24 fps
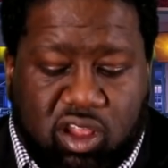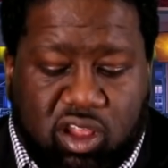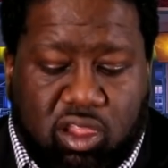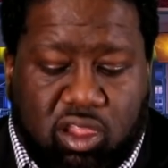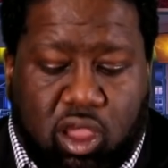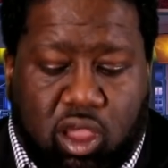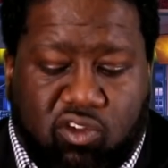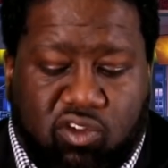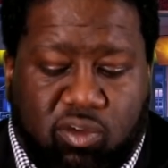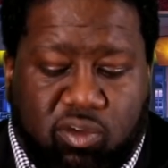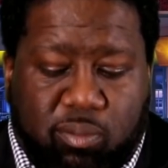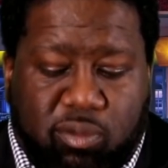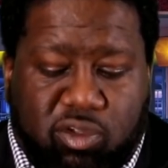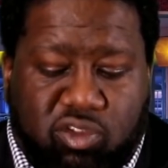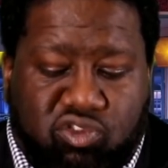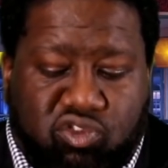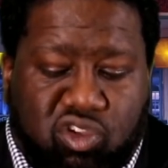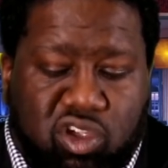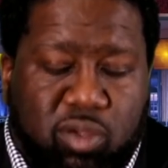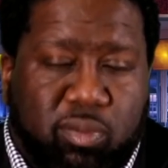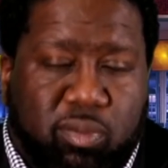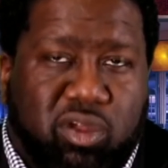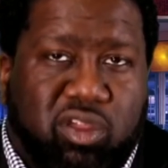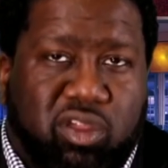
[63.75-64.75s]
and unlawful
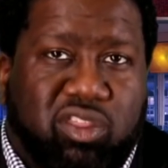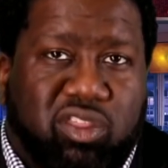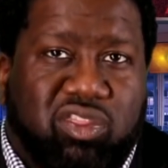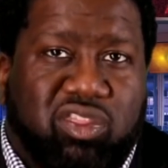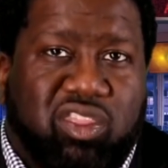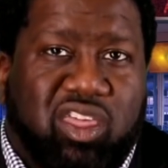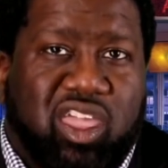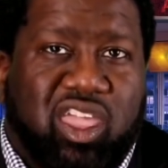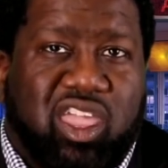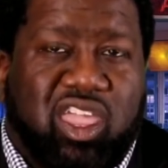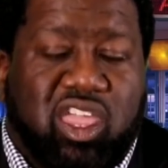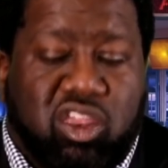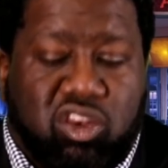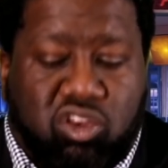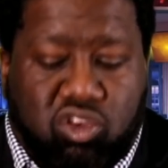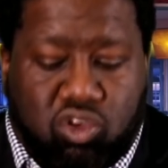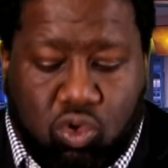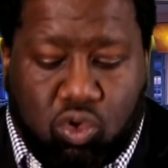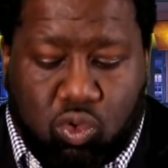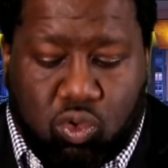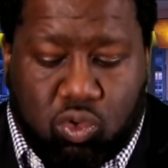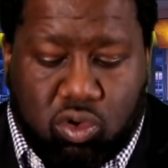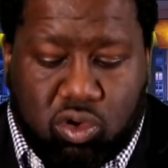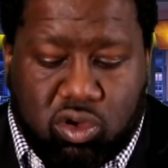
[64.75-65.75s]
mistreatment they
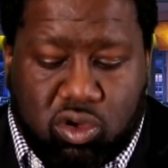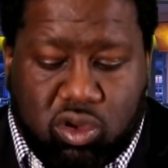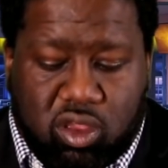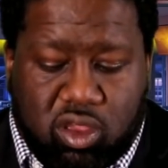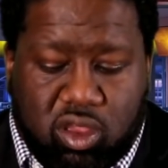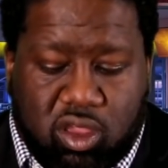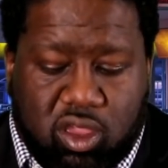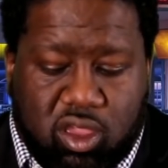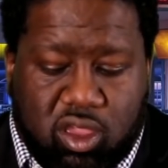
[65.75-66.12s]
endured.